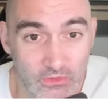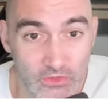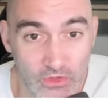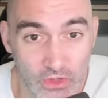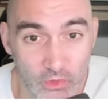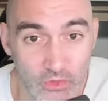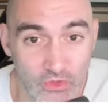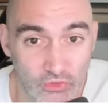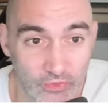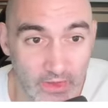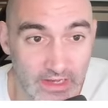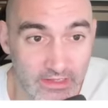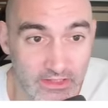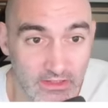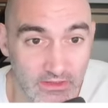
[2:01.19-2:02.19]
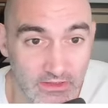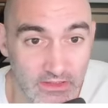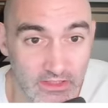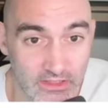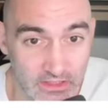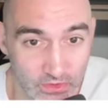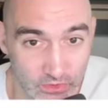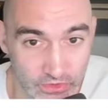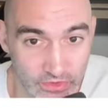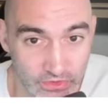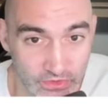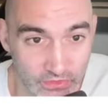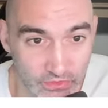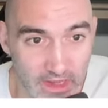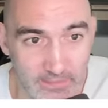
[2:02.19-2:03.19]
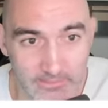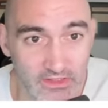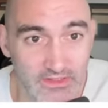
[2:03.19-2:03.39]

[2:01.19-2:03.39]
go direct to soldiers, right?